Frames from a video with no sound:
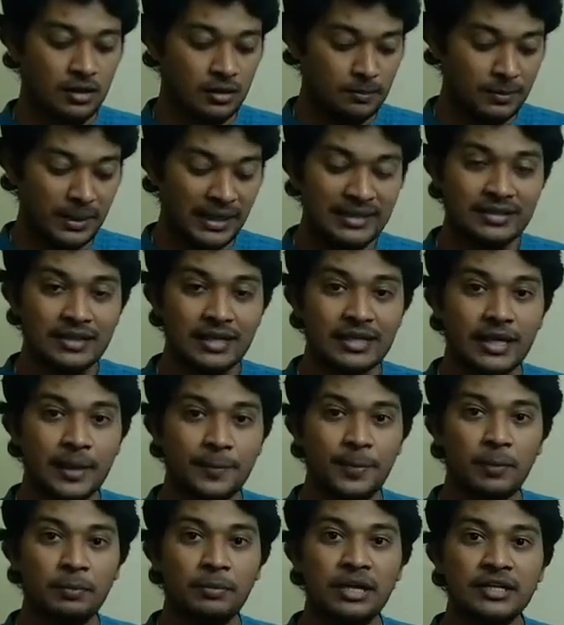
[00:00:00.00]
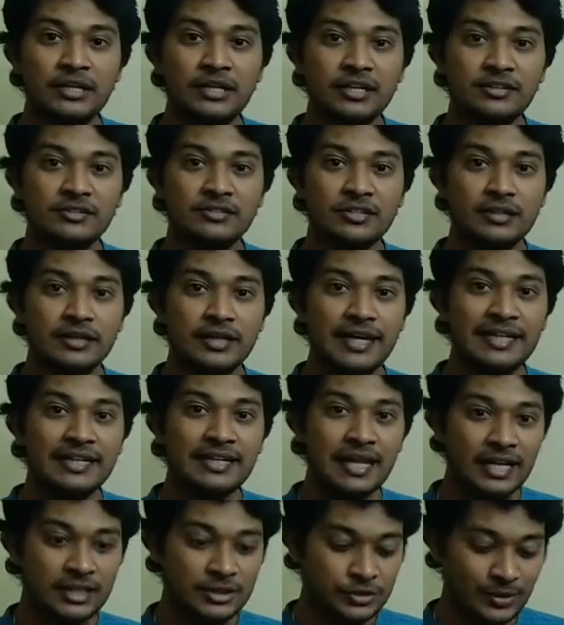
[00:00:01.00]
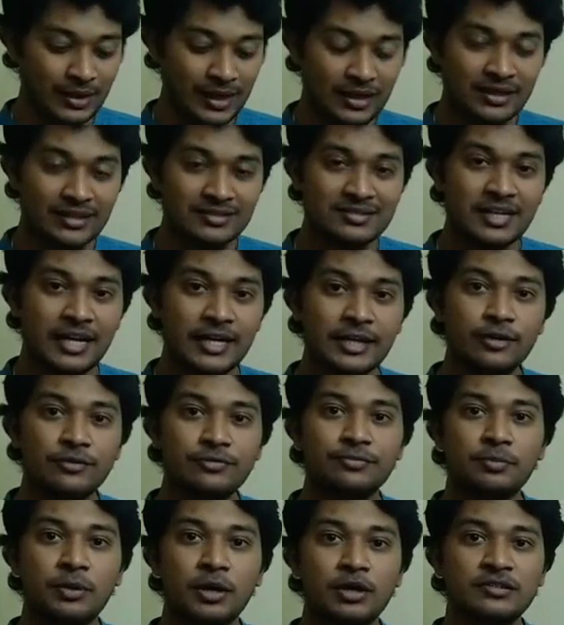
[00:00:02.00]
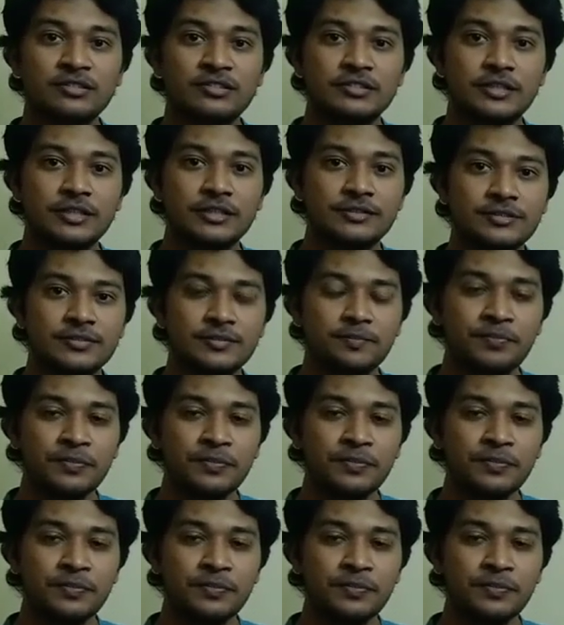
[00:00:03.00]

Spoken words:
mental capabilities, intellectual understanding of processes,